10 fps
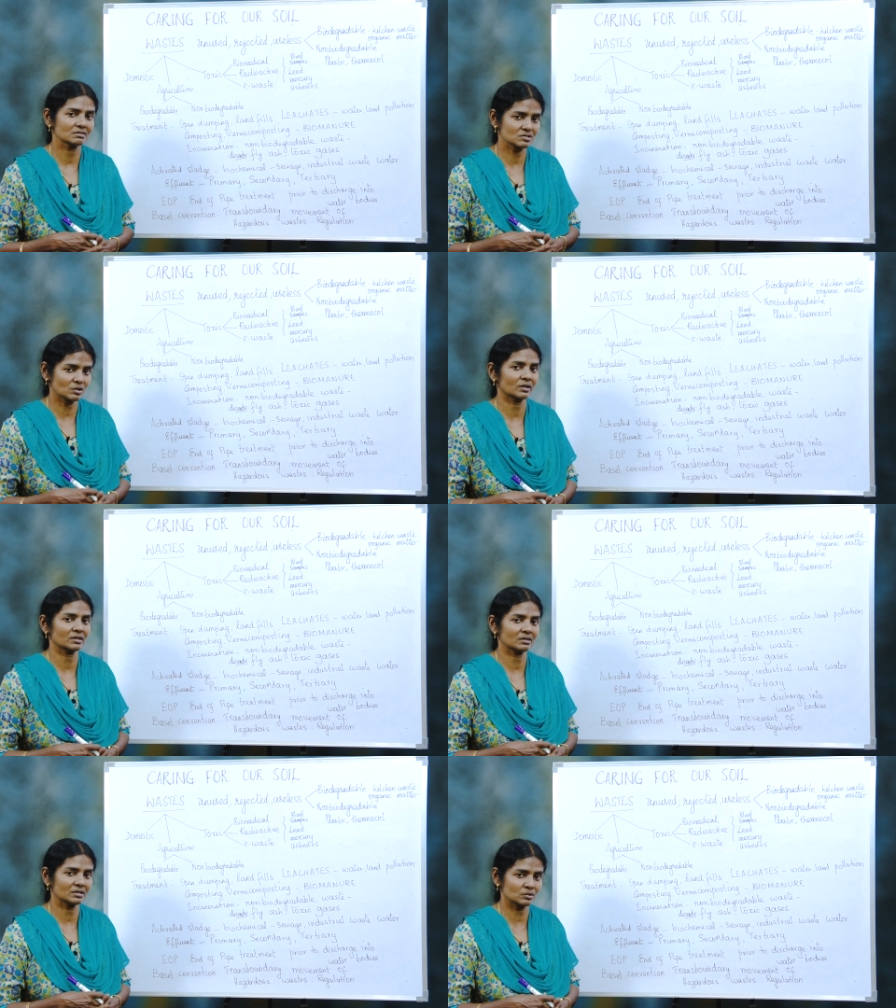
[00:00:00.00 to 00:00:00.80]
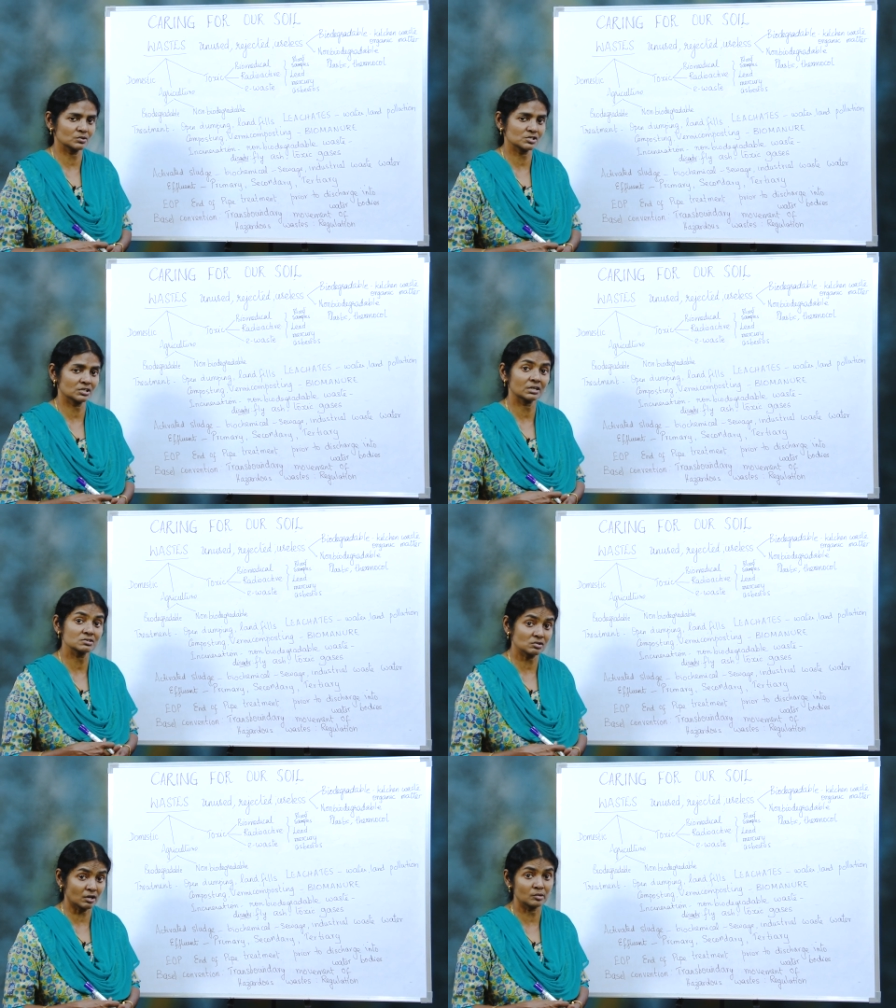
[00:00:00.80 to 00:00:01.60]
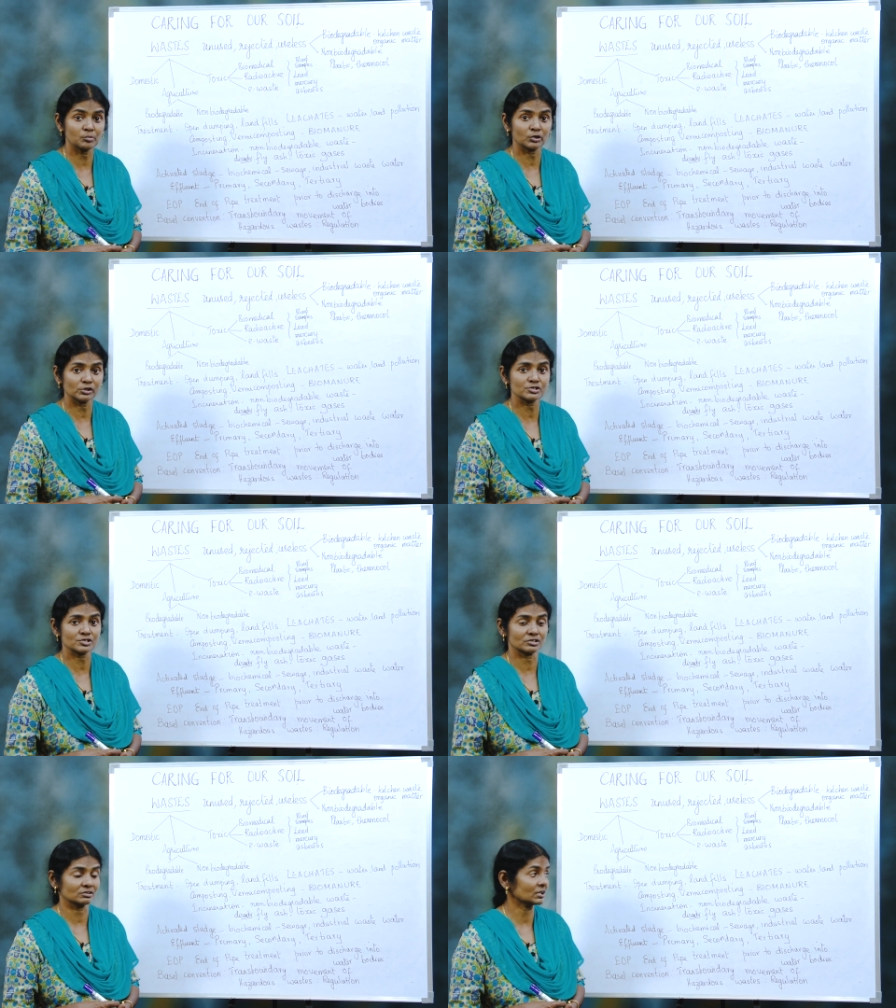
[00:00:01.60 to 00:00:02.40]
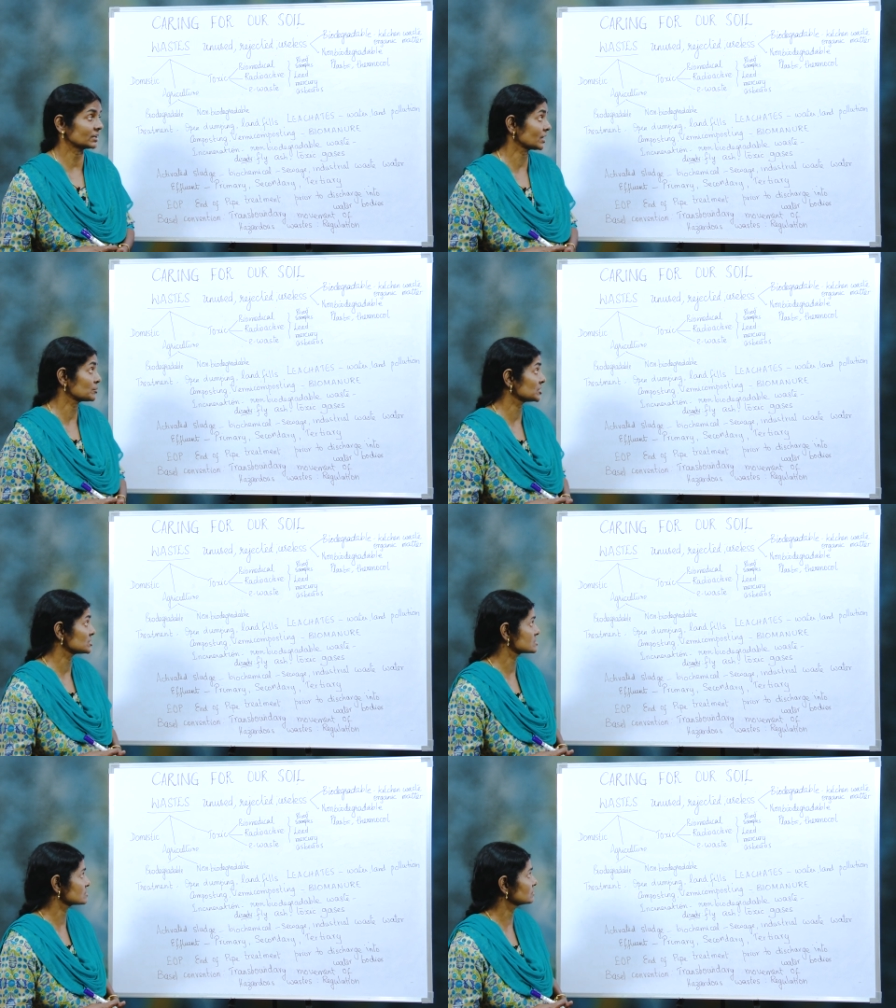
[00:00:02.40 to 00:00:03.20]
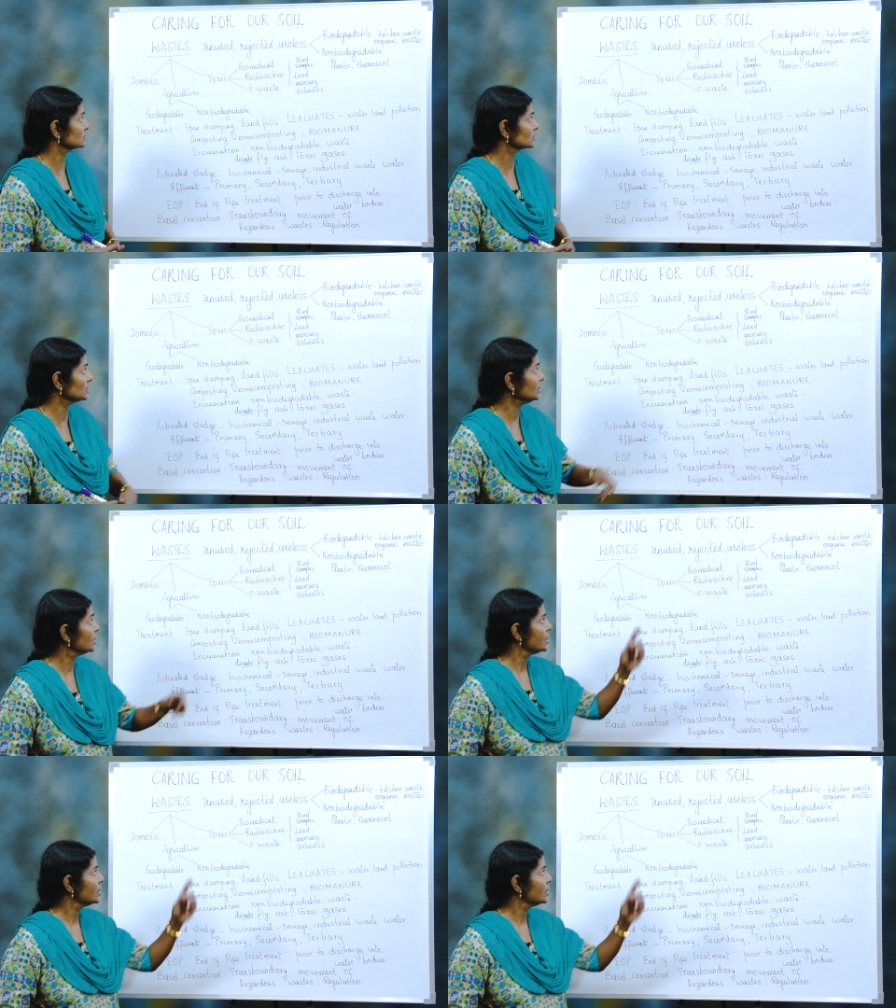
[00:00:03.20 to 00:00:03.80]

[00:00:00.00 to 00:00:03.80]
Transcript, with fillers: soil erosion and soil pollution, contamination, okay?